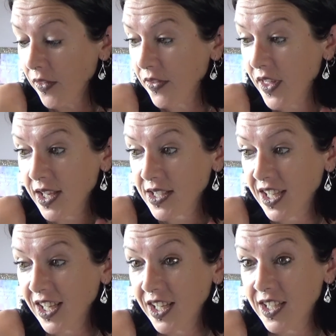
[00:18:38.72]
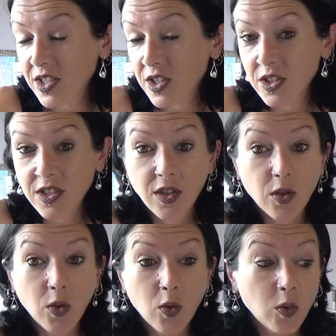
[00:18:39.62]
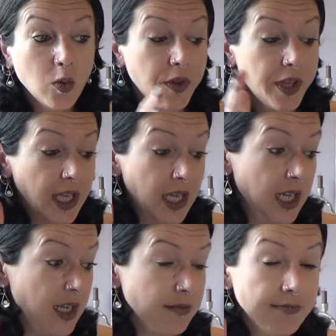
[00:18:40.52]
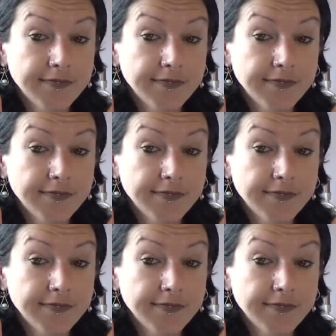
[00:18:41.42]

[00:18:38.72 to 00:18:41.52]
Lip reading: that is all the